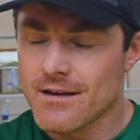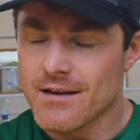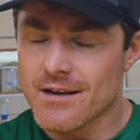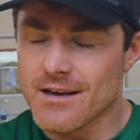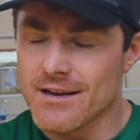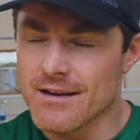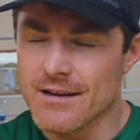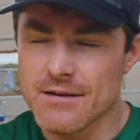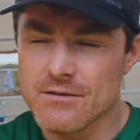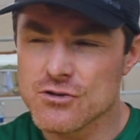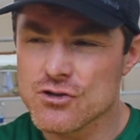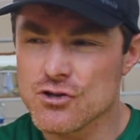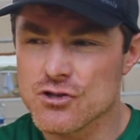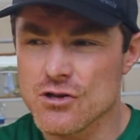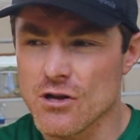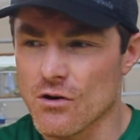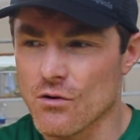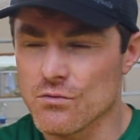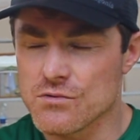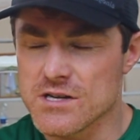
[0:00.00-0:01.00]
Uh, it's just
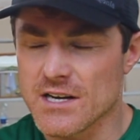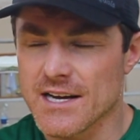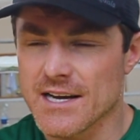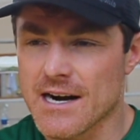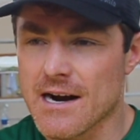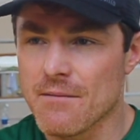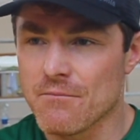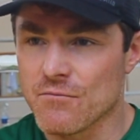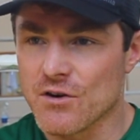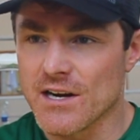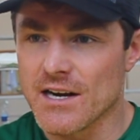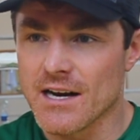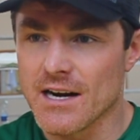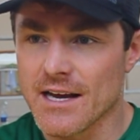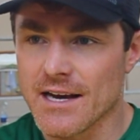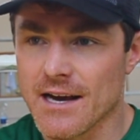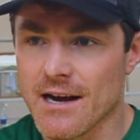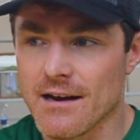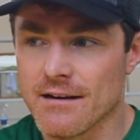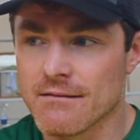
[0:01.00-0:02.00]
a load of crap
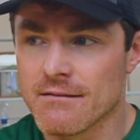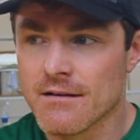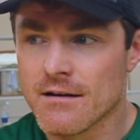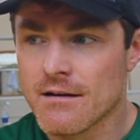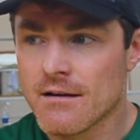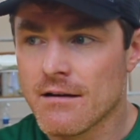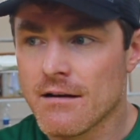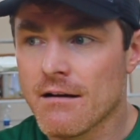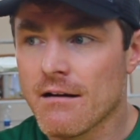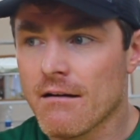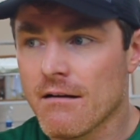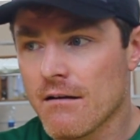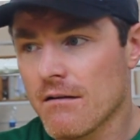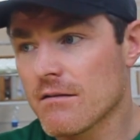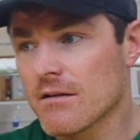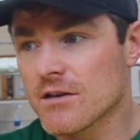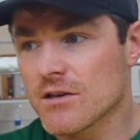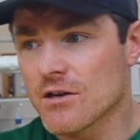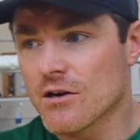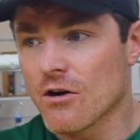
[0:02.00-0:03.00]
really, and,
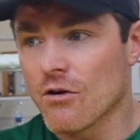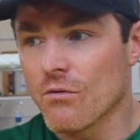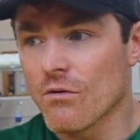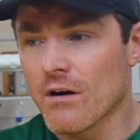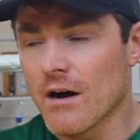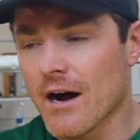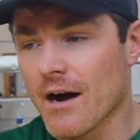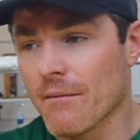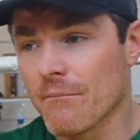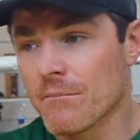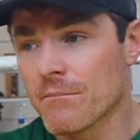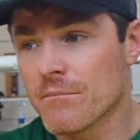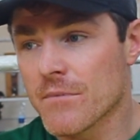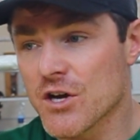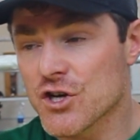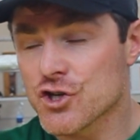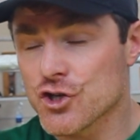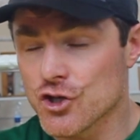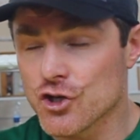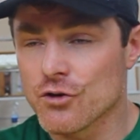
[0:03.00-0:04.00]
you know, I'm
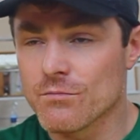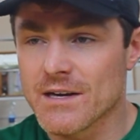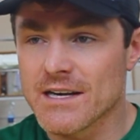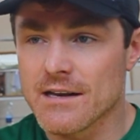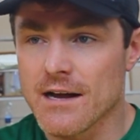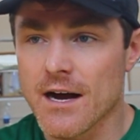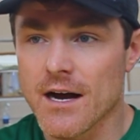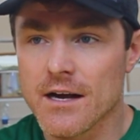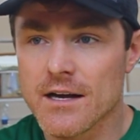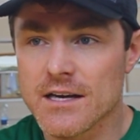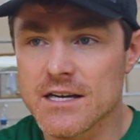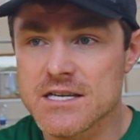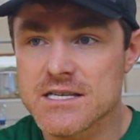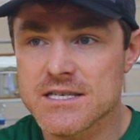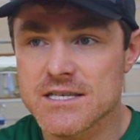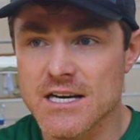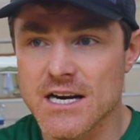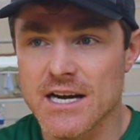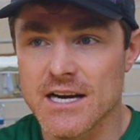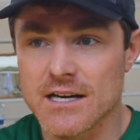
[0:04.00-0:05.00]
assuming that
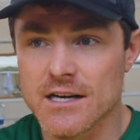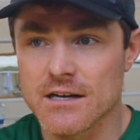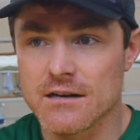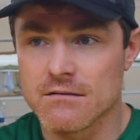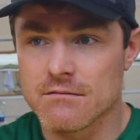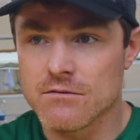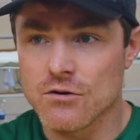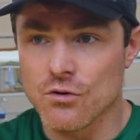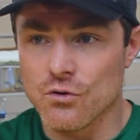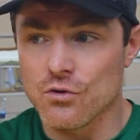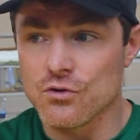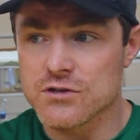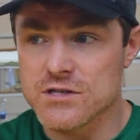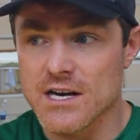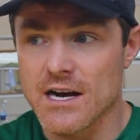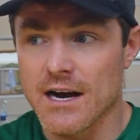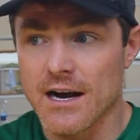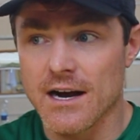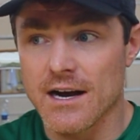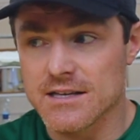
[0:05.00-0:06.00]
he's training utter
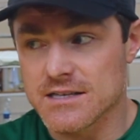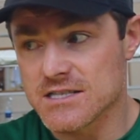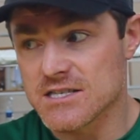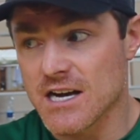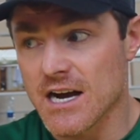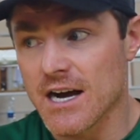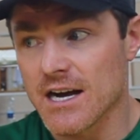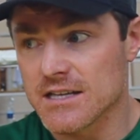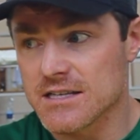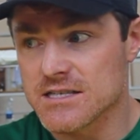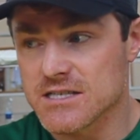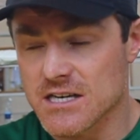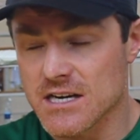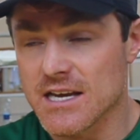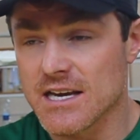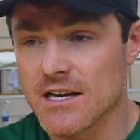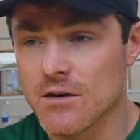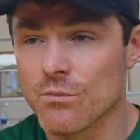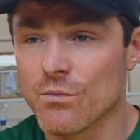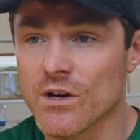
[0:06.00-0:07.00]
hard, as hard as
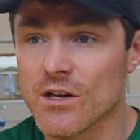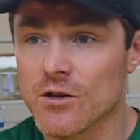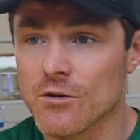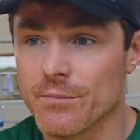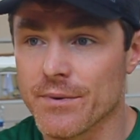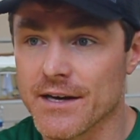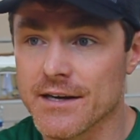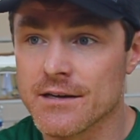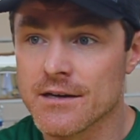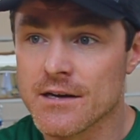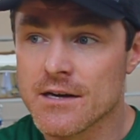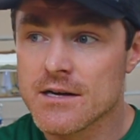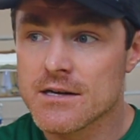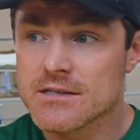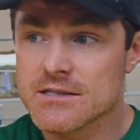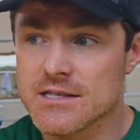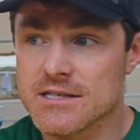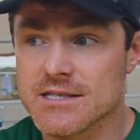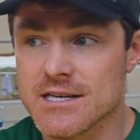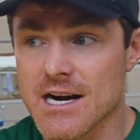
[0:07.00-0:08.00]
Liam will be,
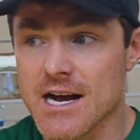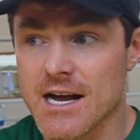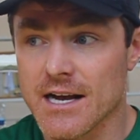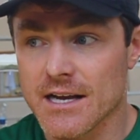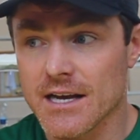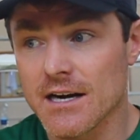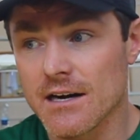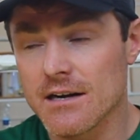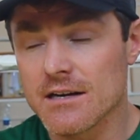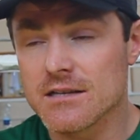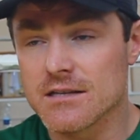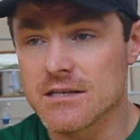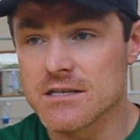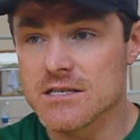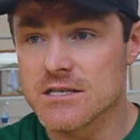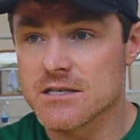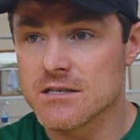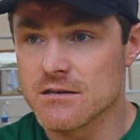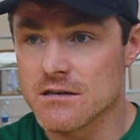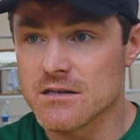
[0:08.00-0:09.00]
to try and correct
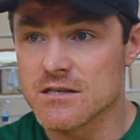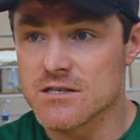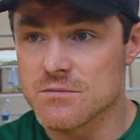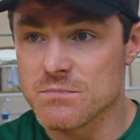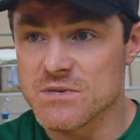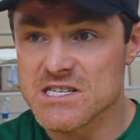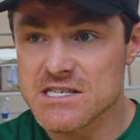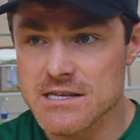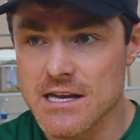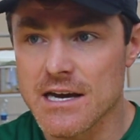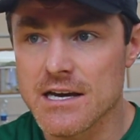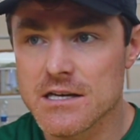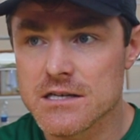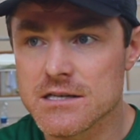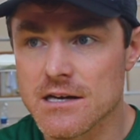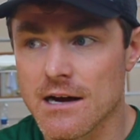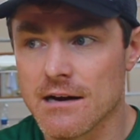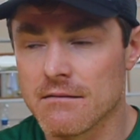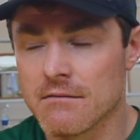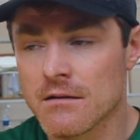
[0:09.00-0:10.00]
his, his mistakes
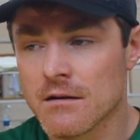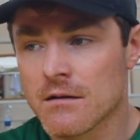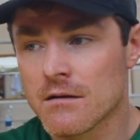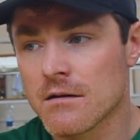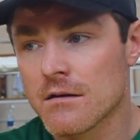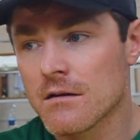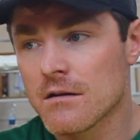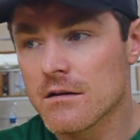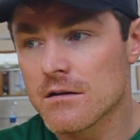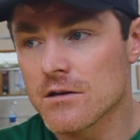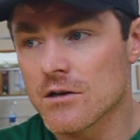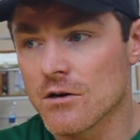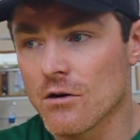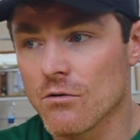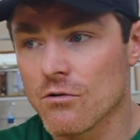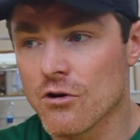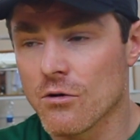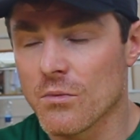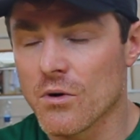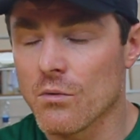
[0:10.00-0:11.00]
and, you know,
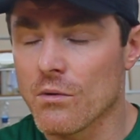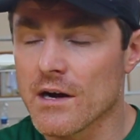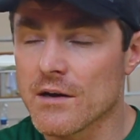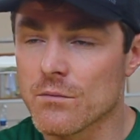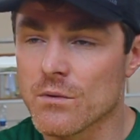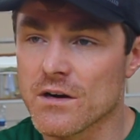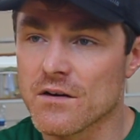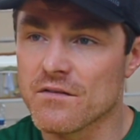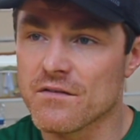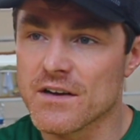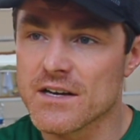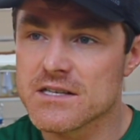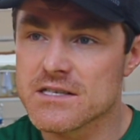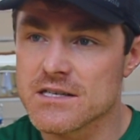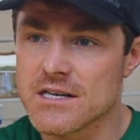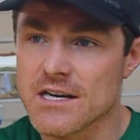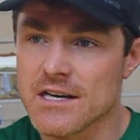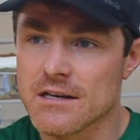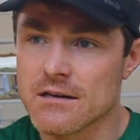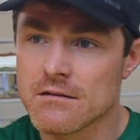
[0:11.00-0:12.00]
come away with a
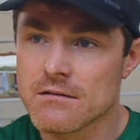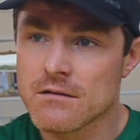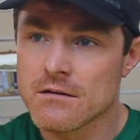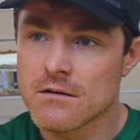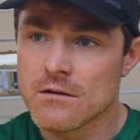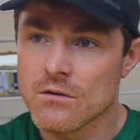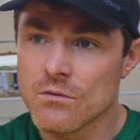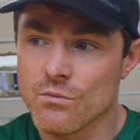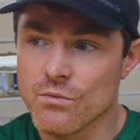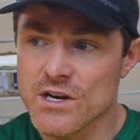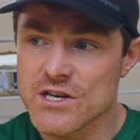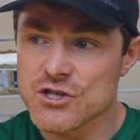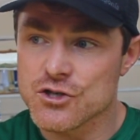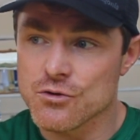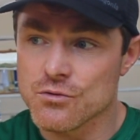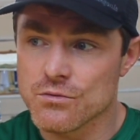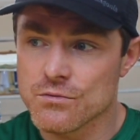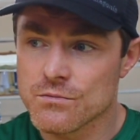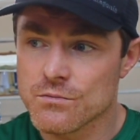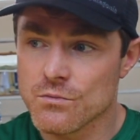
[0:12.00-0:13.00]
victory which
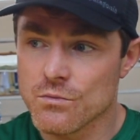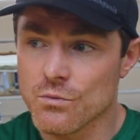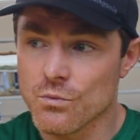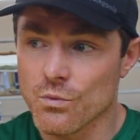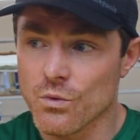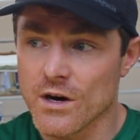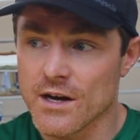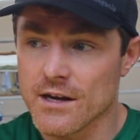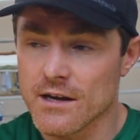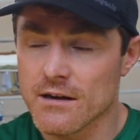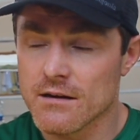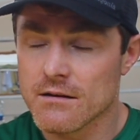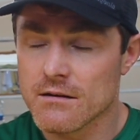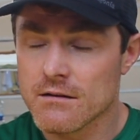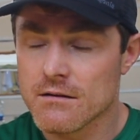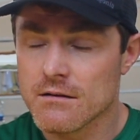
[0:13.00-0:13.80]
we're